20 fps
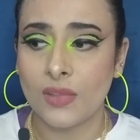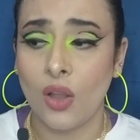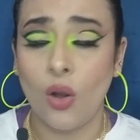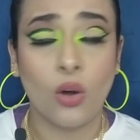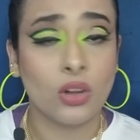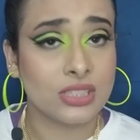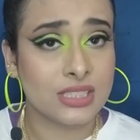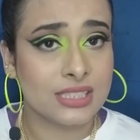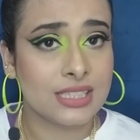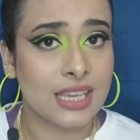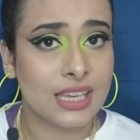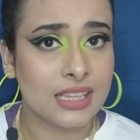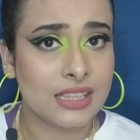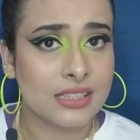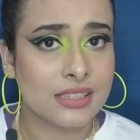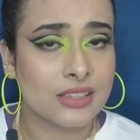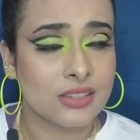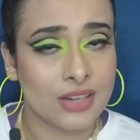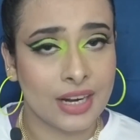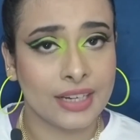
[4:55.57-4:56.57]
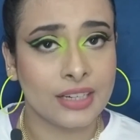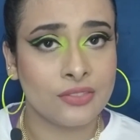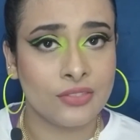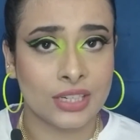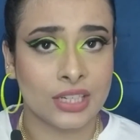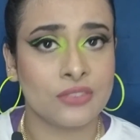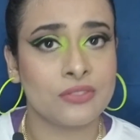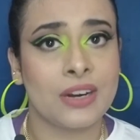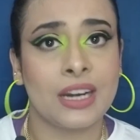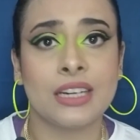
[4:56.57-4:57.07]
on sales, right?
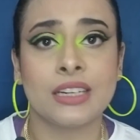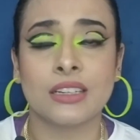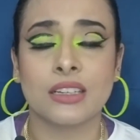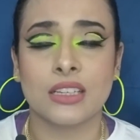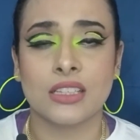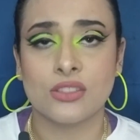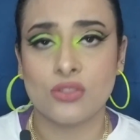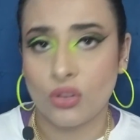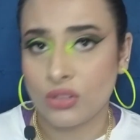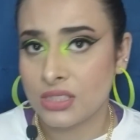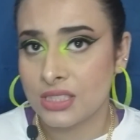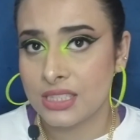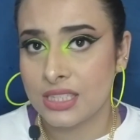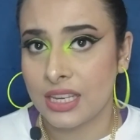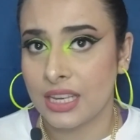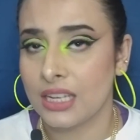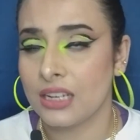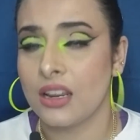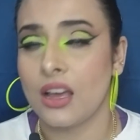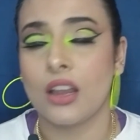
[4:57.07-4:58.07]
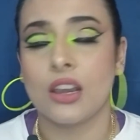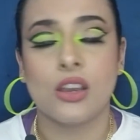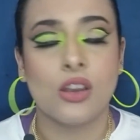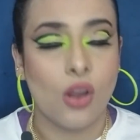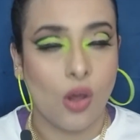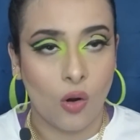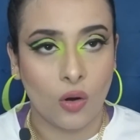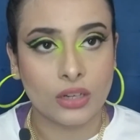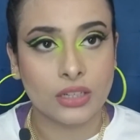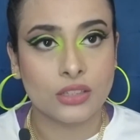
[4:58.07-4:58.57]
Wet n Wild is on sale a
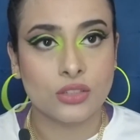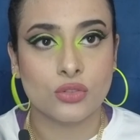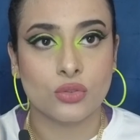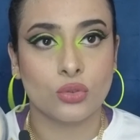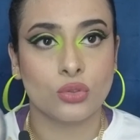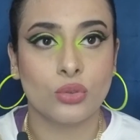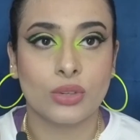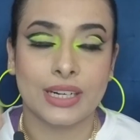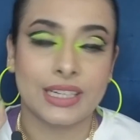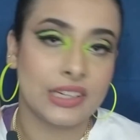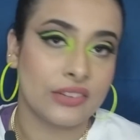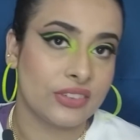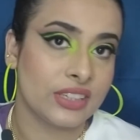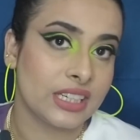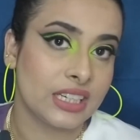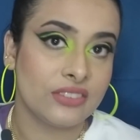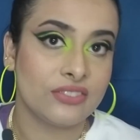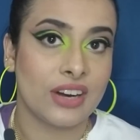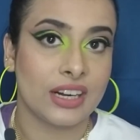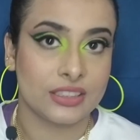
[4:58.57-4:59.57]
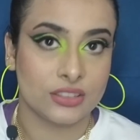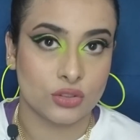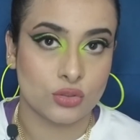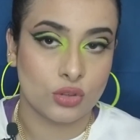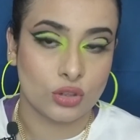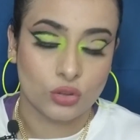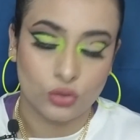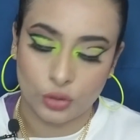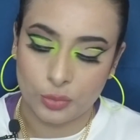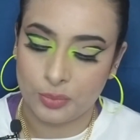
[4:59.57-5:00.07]
lot, so you can definitely find this
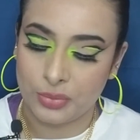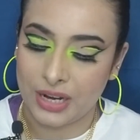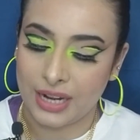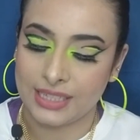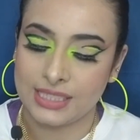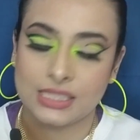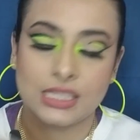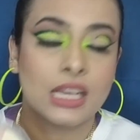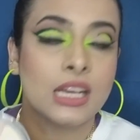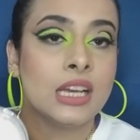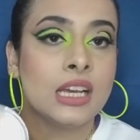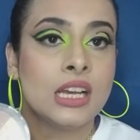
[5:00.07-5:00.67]
on a good price.